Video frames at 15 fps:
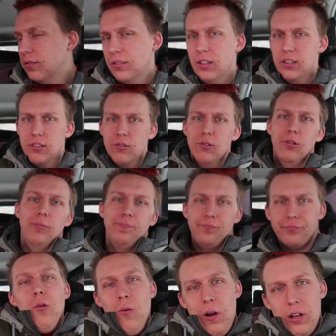That's cool.
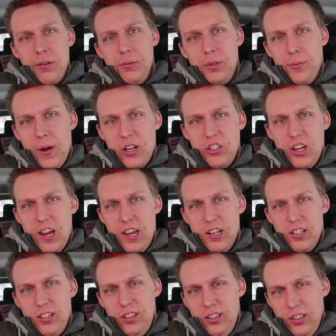Welcome to my
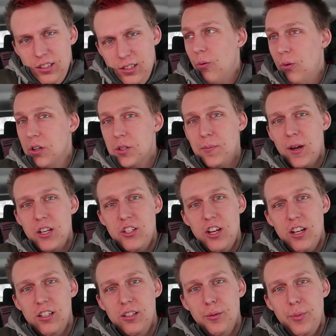channel. What is my
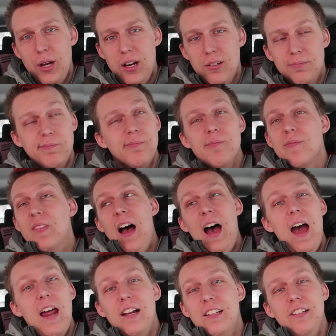channel about?
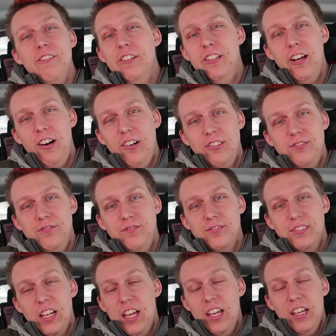I don't even know.
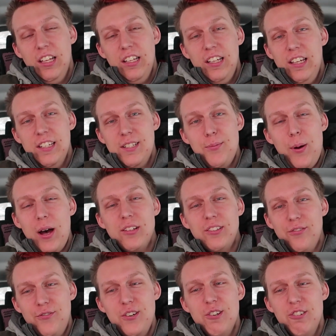It's about
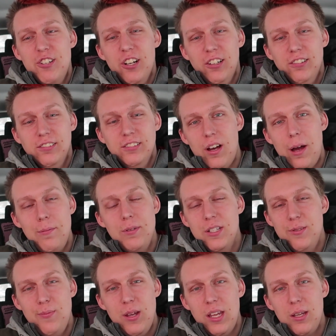the future. I'm
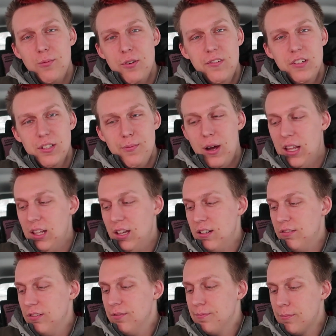just making movies in my
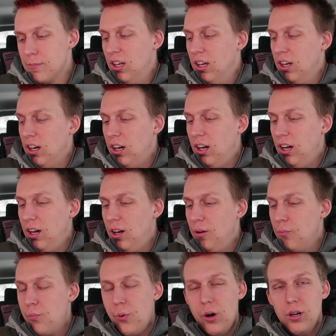life.
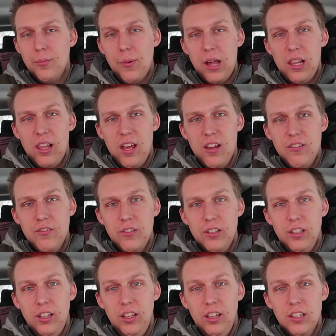Part of my life
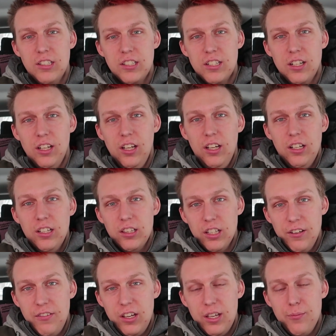is
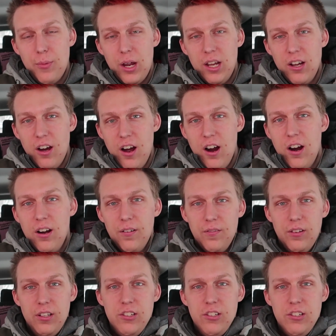living in my car.